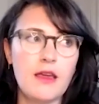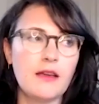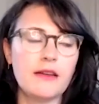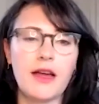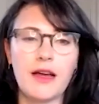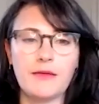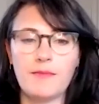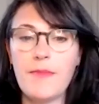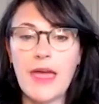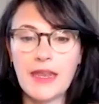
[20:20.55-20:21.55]

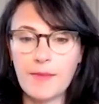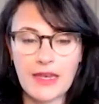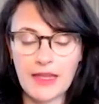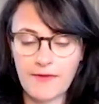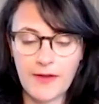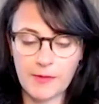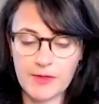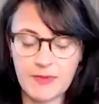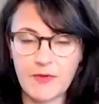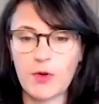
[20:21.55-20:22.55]
many films
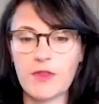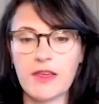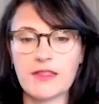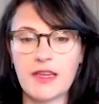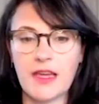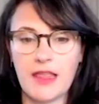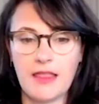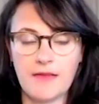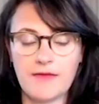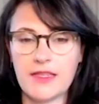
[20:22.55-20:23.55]
before this, and
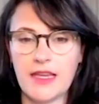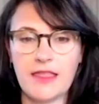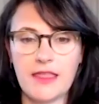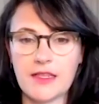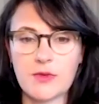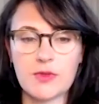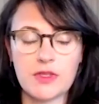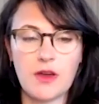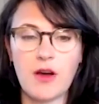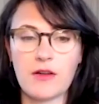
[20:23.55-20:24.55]
they've said that this was
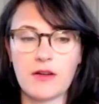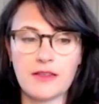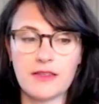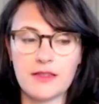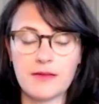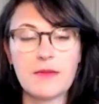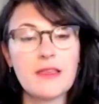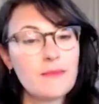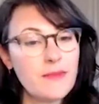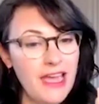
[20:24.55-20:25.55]
the hardest
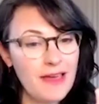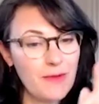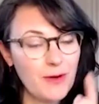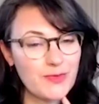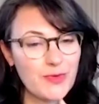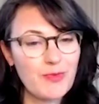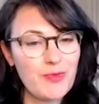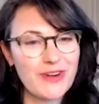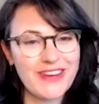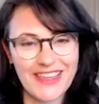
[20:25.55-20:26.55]
yet most
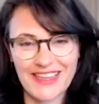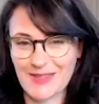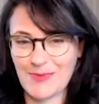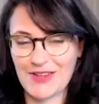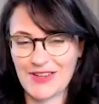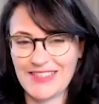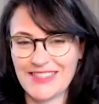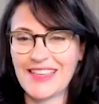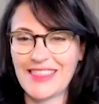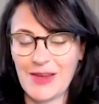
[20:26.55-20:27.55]
rewarding experience
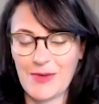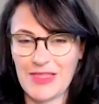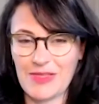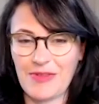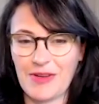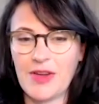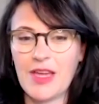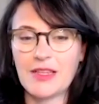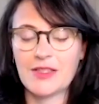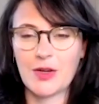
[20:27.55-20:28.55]
that they went through.
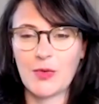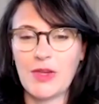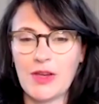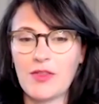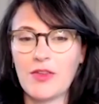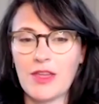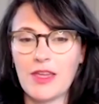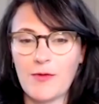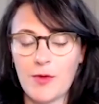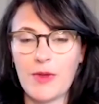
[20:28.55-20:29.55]
So we are
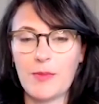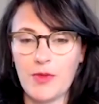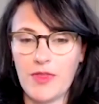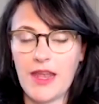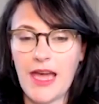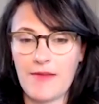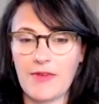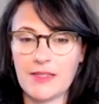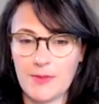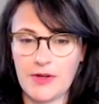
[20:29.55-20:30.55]
looking for people that have
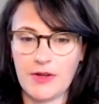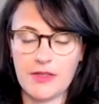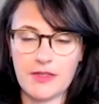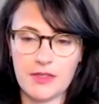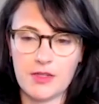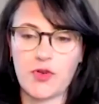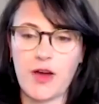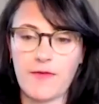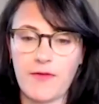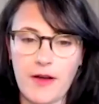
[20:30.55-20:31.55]
experience to
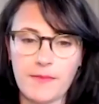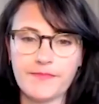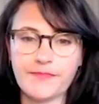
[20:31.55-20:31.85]
draw from.